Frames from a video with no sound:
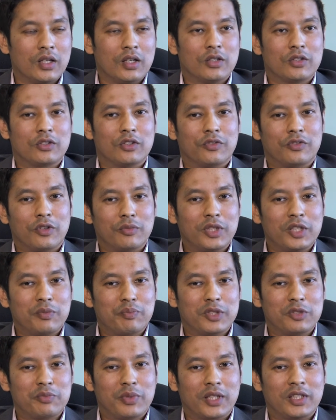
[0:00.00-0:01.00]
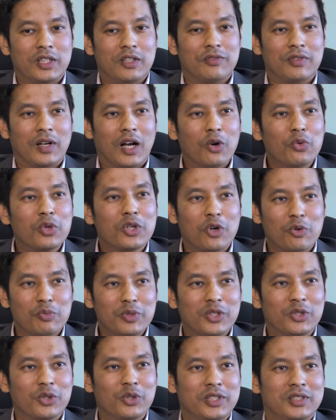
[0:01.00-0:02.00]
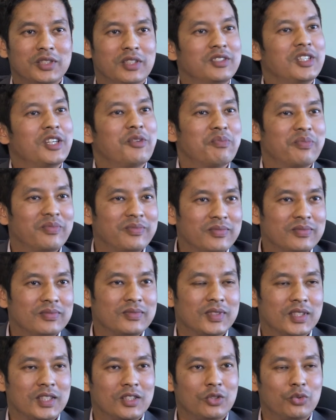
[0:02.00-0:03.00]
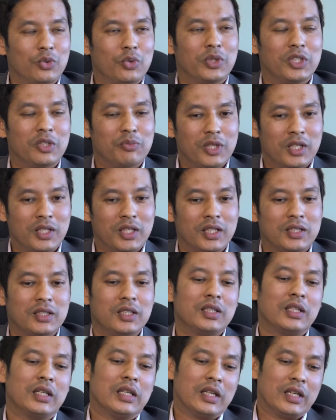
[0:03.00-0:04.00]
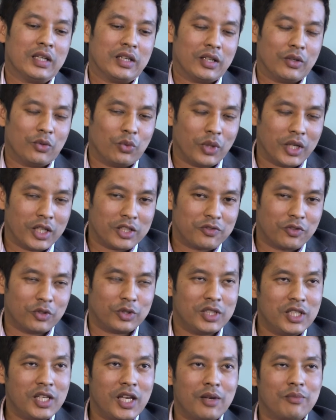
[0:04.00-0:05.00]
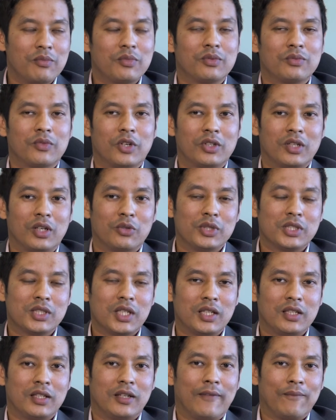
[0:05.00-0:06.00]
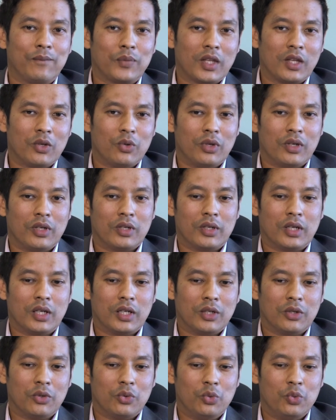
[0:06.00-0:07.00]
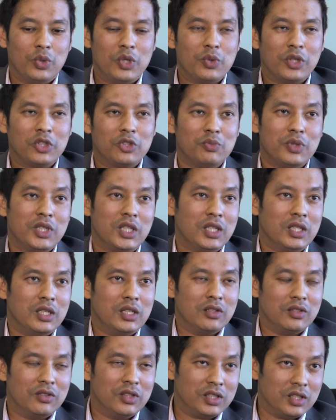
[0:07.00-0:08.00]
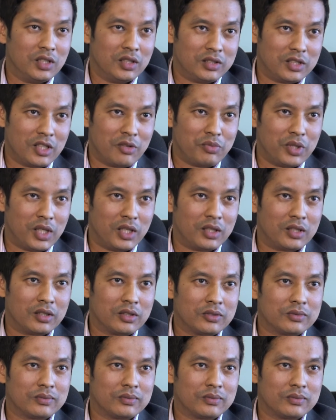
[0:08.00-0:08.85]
So from that perspective, our common goal is the same. So we want to be connected, whereas for TM, on our side, we want to be the regional champion.